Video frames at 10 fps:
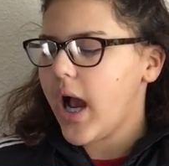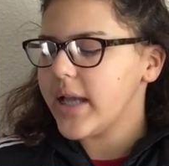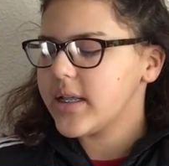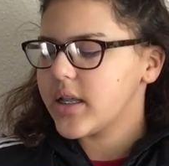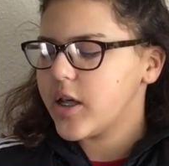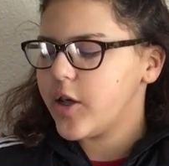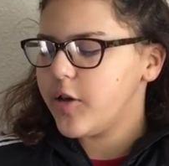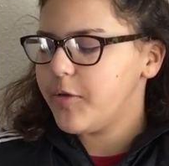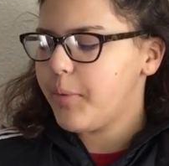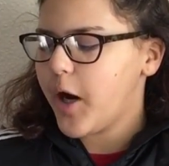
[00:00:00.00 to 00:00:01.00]
ice
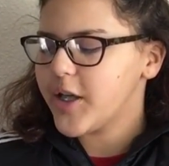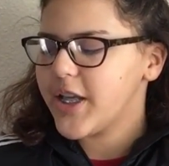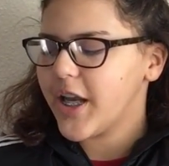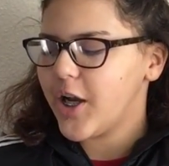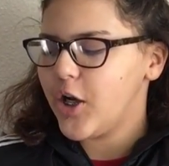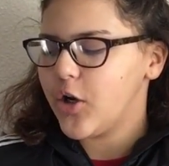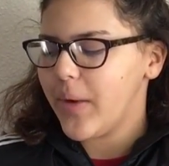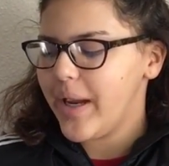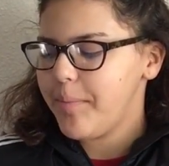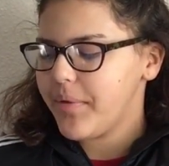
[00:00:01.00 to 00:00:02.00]
cube, Arctic
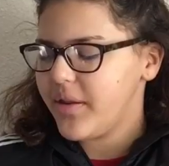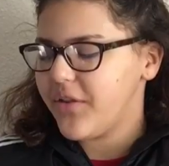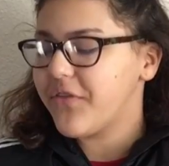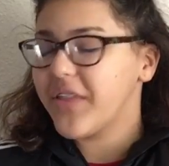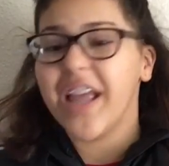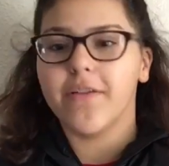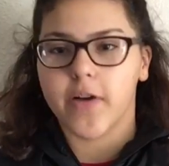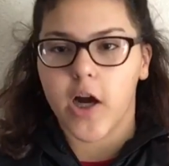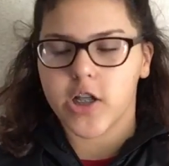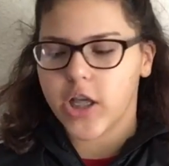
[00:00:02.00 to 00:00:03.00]
grape, in the
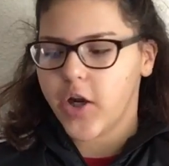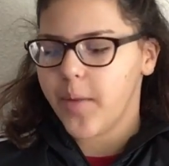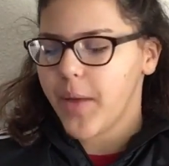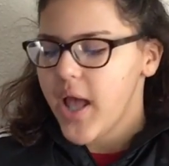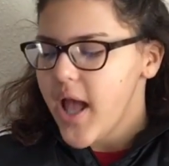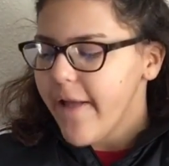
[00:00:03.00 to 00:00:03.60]
flavor Arctic grape.